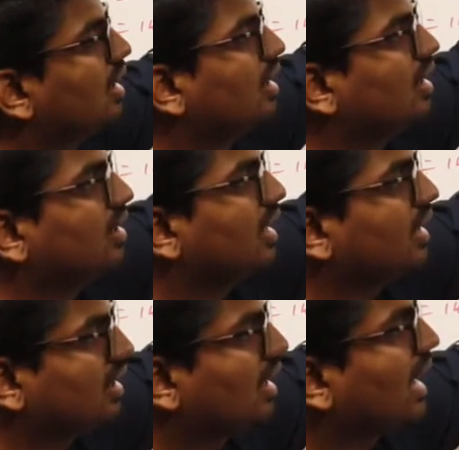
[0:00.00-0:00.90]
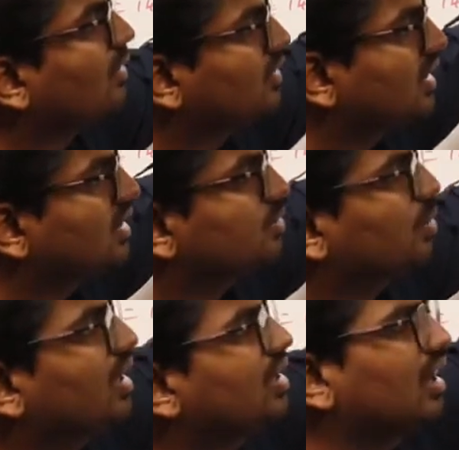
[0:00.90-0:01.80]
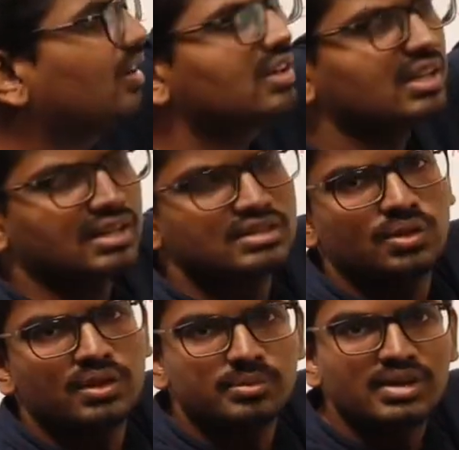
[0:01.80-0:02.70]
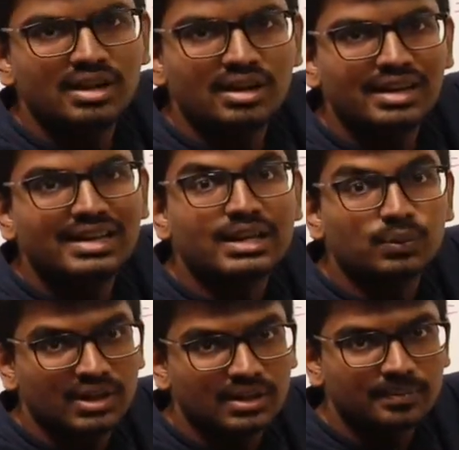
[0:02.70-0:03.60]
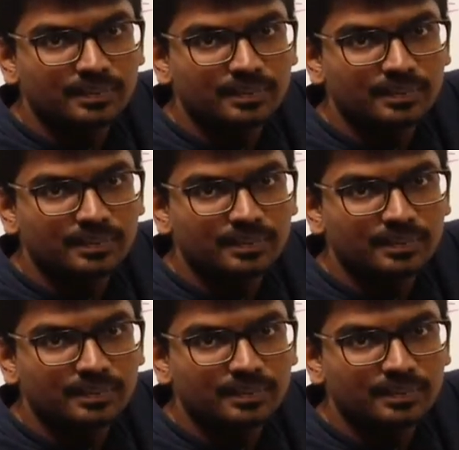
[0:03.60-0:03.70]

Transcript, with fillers: like after this point, everything is going to be liquid.